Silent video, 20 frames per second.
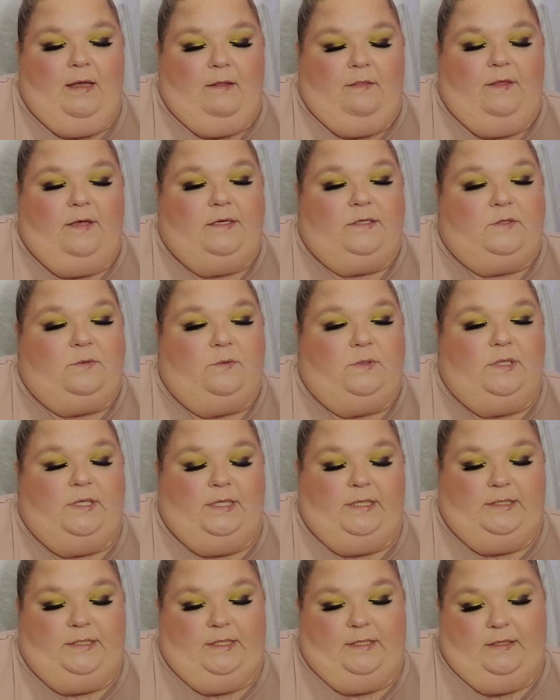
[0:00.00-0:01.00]
This one
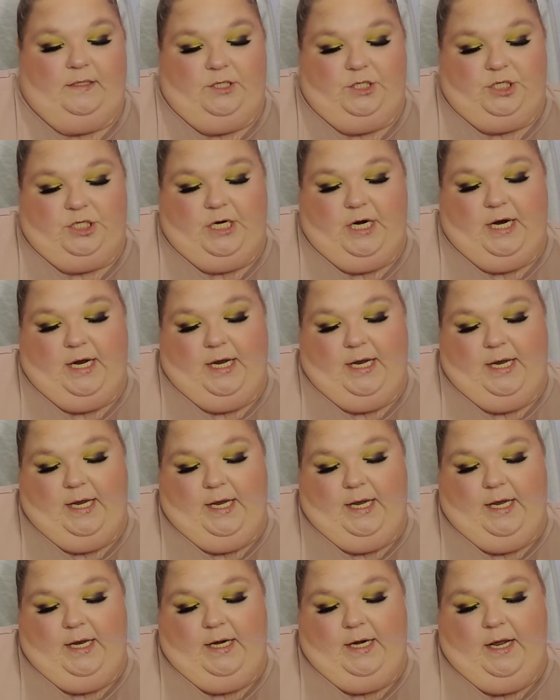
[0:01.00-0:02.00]
is in the
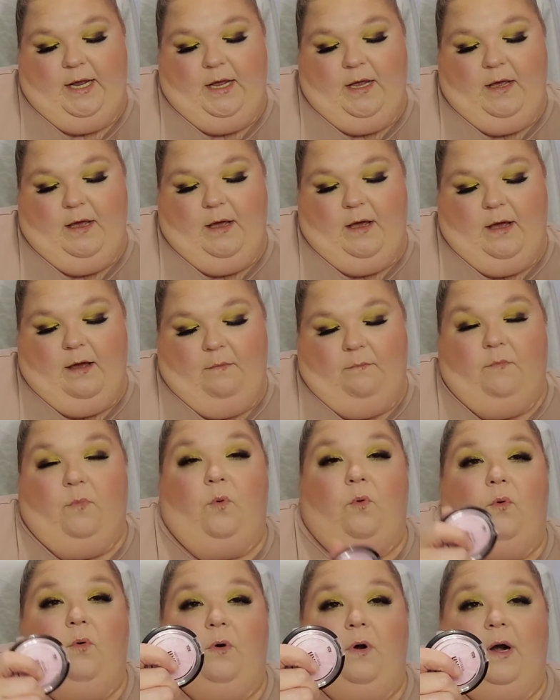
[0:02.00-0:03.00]
shade
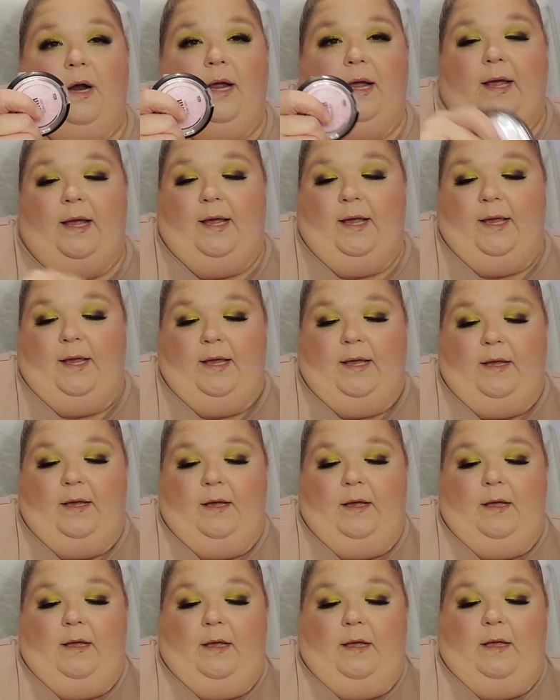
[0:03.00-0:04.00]
Amore. It
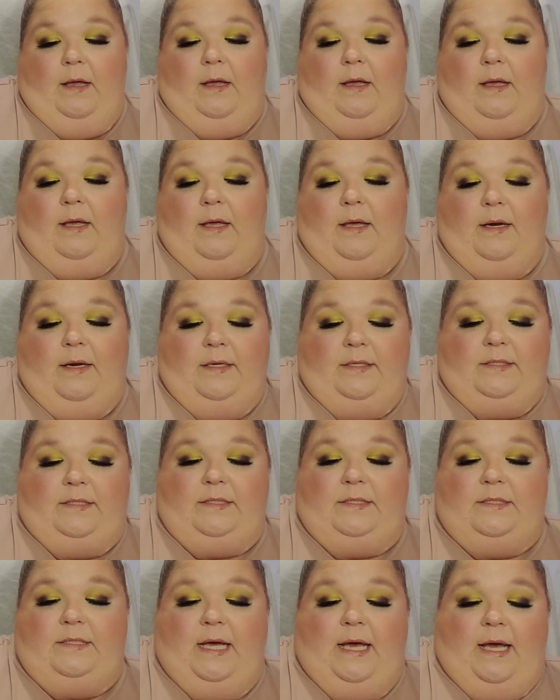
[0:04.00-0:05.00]
is
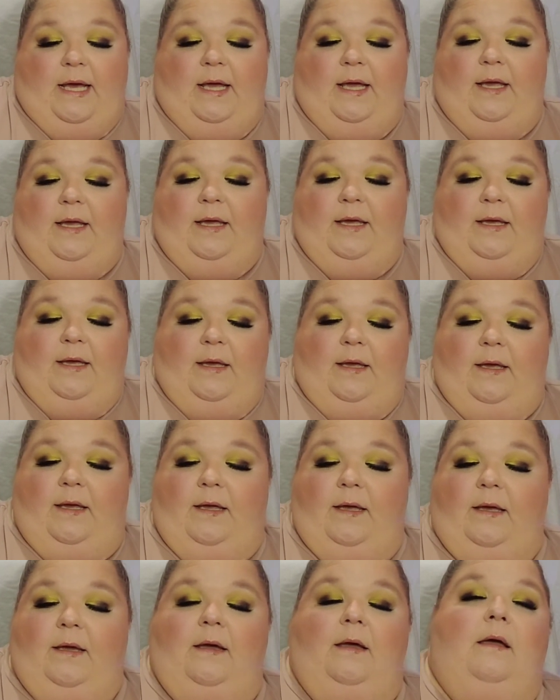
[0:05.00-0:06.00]

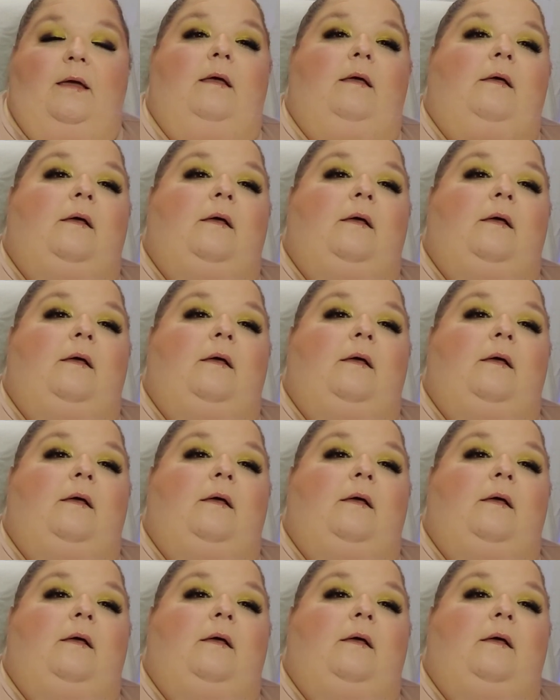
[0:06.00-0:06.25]
staying.